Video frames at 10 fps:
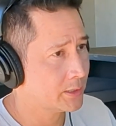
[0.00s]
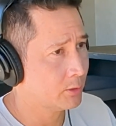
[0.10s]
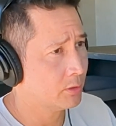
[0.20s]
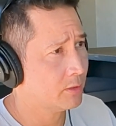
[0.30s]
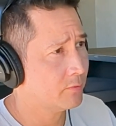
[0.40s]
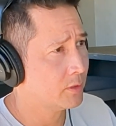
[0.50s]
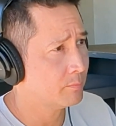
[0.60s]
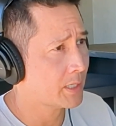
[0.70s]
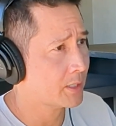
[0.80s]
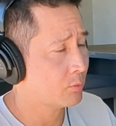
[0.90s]
or even
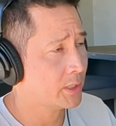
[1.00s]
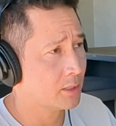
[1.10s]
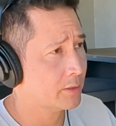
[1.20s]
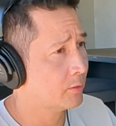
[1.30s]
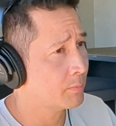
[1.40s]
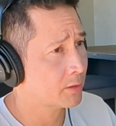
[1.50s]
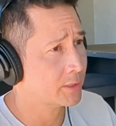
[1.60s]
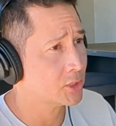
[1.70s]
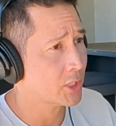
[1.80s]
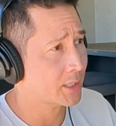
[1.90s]
biweekly or monthly
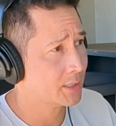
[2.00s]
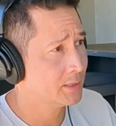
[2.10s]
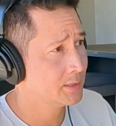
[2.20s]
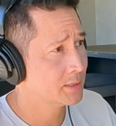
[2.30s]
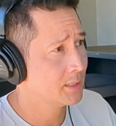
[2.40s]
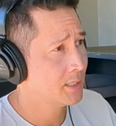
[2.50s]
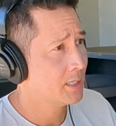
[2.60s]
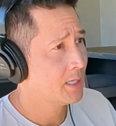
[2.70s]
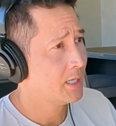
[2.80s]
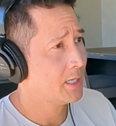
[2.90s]
check-ins,
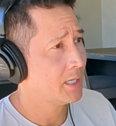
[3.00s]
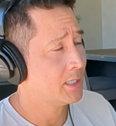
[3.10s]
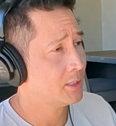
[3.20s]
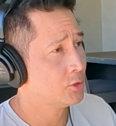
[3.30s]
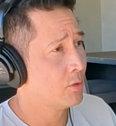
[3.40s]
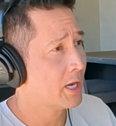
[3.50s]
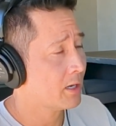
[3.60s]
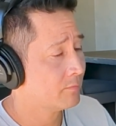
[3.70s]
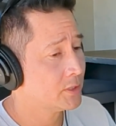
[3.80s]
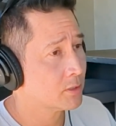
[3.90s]
and you have
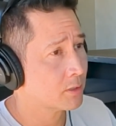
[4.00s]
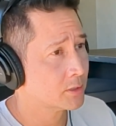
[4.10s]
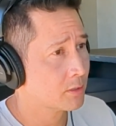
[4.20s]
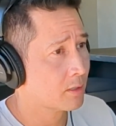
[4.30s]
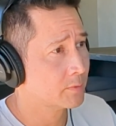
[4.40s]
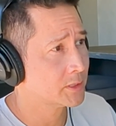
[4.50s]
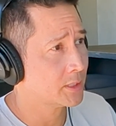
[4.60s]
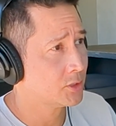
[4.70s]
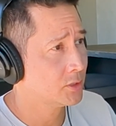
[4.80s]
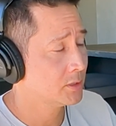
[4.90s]
these honest
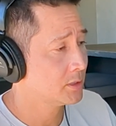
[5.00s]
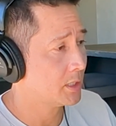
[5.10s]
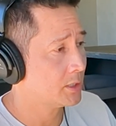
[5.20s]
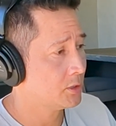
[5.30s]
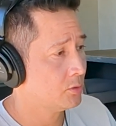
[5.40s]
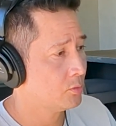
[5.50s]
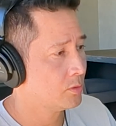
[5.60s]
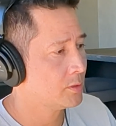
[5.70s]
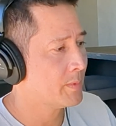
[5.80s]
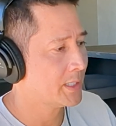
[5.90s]
conversations, and you
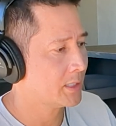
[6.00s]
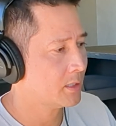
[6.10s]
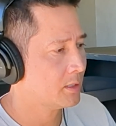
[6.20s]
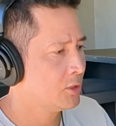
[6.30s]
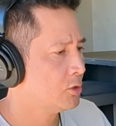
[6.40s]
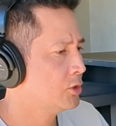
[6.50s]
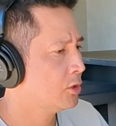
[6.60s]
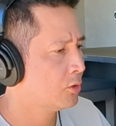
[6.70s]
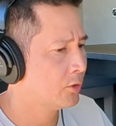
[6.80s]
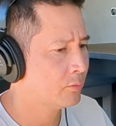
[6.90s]
make it, you
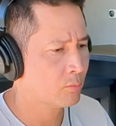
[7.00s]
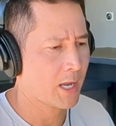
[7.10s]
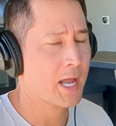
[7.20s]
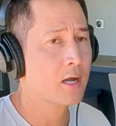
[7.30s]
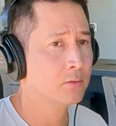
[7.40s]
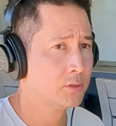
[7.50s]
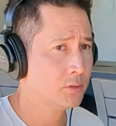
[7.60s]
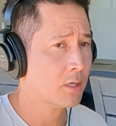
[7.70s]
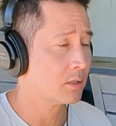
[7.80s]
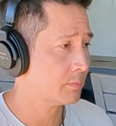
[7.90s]
learn how to
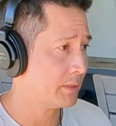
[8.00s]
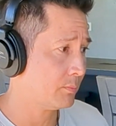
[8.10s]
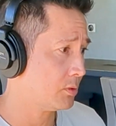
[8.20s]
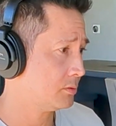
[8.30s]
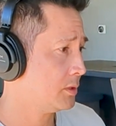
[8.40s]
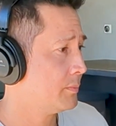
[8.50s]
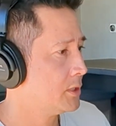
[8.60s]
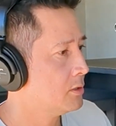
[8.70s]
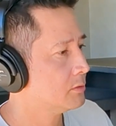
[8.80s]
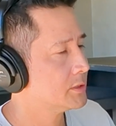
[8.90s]
talk to people. You
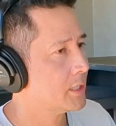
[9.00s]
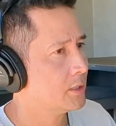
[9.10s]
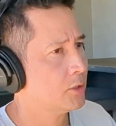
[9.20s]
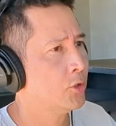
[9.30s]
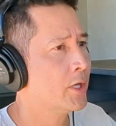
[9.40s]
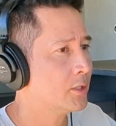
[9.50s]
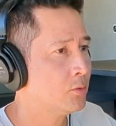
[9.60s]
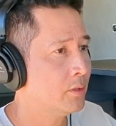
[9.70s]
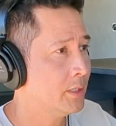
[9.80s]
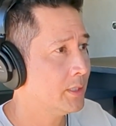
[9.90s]
don't say, you're not
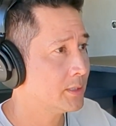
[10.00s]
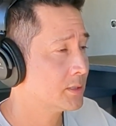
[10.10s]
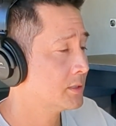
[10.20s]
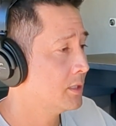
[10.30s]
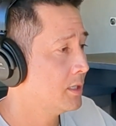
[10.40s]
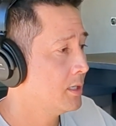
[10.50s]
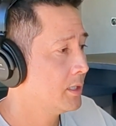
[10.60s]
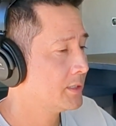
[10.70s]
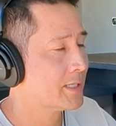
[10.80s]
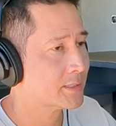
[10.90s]
doing this,
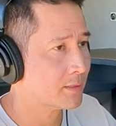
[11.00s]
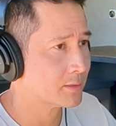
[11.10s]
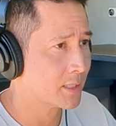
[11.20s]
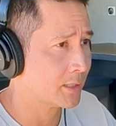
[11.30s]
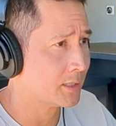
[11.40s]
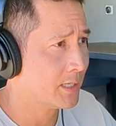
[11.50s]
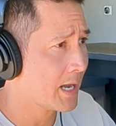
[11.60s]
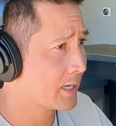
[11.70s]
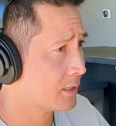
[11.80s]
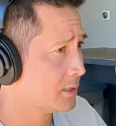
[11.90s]
because that sounds like an
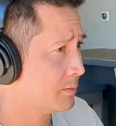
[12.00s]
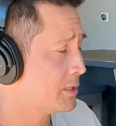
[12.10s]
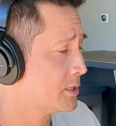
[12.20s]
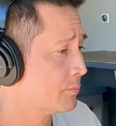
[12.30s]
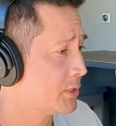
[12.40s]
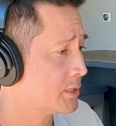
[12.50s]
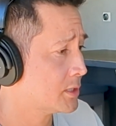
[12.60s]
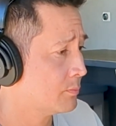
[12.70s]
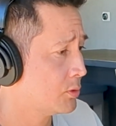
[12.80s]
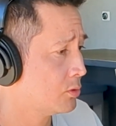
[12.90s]
attack. It could be something as
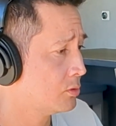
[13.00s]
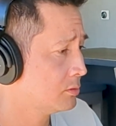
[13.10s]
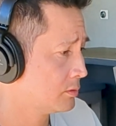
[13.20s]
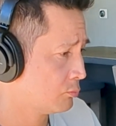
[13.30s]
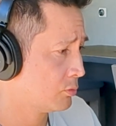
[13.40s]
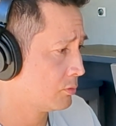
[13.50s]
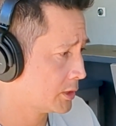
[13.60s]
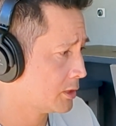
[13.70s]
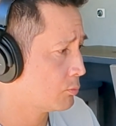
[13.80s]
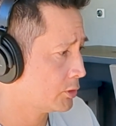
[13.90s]
simple,
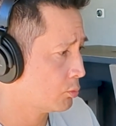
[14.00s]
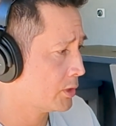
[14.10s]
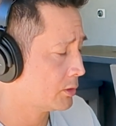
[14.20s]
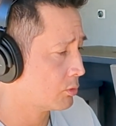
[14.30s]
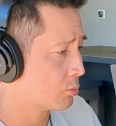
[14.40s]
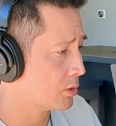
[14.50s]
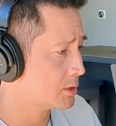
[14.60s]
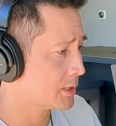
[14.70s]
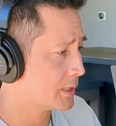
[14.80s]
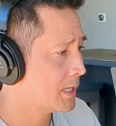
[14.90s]
again, when you're winning with words,
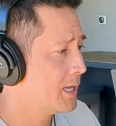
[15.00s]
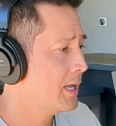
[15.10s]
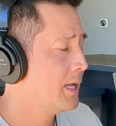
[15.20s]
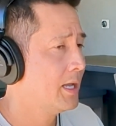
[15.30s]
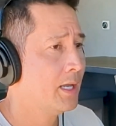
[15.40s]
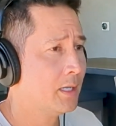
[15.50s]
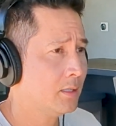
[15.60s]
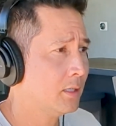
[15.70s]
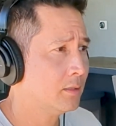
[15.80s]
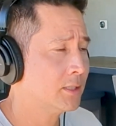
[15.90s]
like, hey,
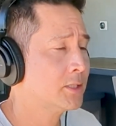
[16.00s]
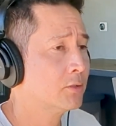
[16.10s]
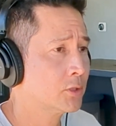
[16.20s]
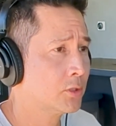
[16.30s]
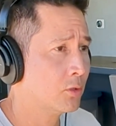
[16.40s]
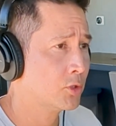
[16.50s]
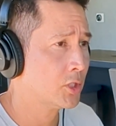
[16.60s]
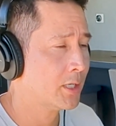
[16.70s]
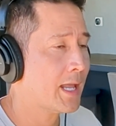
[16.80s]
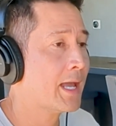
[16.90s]
a sales
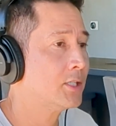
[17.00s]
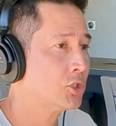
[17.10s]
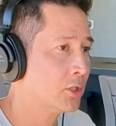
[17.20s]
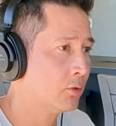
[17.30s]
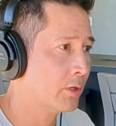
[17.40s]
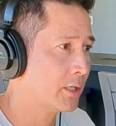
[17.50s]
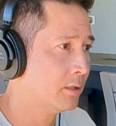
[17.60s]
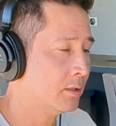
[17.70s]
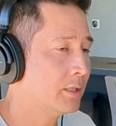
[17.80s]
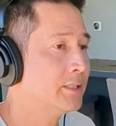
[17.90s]
associate at
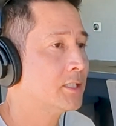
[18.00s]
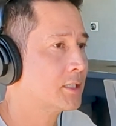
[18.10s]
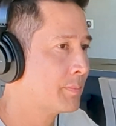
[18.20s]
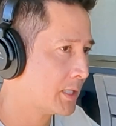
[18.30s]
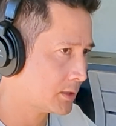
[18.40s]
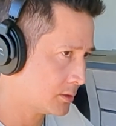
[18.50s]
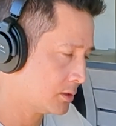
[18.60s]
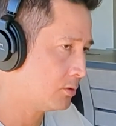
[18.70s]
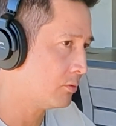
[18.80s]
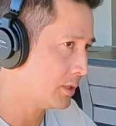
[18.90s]
Generator is expected to
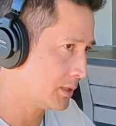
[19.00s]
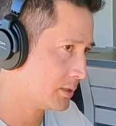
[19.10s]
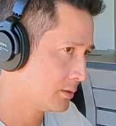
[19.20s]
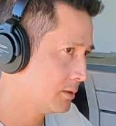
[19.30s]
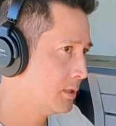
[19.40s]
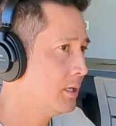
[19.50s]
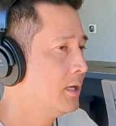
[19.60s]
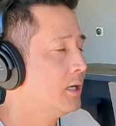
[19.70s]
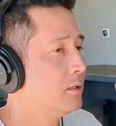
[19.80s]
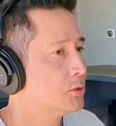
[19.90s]
do this.
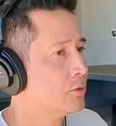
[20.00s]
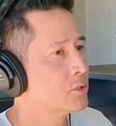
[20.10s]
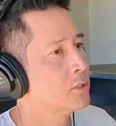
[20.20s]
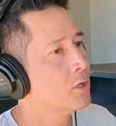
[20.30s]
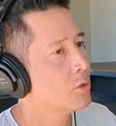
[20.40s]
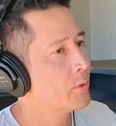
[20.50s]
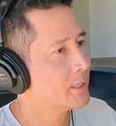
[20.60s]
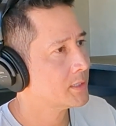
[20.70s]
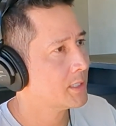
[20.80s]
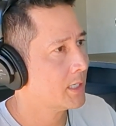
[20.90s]
So there's another way of
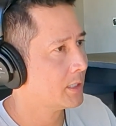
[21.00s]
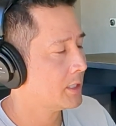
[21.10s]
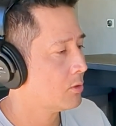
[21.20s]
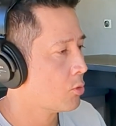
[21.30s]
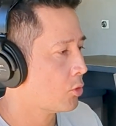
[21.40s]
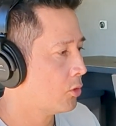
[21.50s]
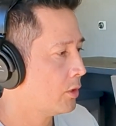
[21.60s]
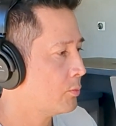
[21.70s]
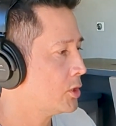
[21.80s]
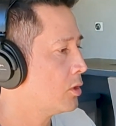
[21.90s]
saying it. Or
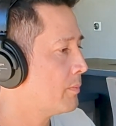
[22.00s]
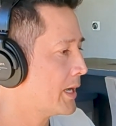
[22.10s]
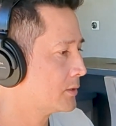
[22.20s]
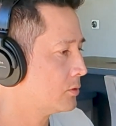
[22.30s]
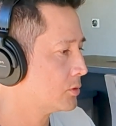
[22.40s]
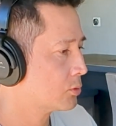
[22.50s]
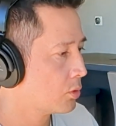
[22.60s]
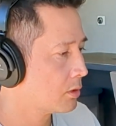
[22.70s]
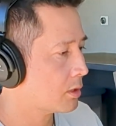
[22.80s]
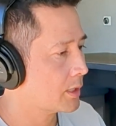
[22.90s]
when you go back to the
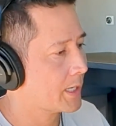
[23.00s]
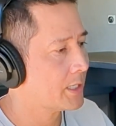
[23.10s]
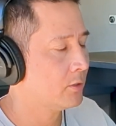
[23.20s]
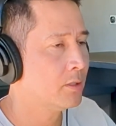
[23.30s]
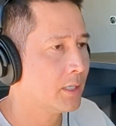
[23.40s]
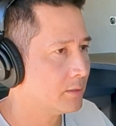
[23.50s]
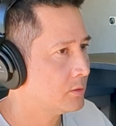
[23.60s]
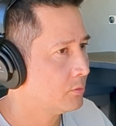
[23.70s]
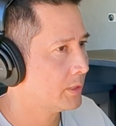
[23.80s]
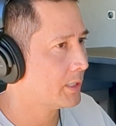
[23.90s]
scorecard, like, hey, you're not
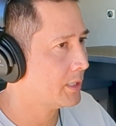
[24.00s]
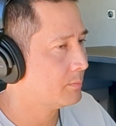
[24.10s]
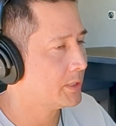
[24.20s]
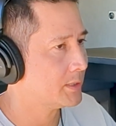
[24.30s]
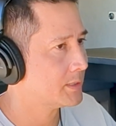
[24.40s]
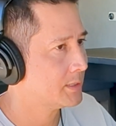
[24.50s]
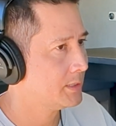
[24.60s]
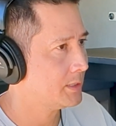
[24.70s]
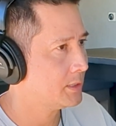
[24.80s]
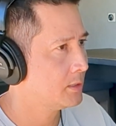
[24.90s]
doing A, B, and
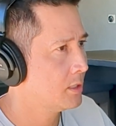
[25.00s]
C.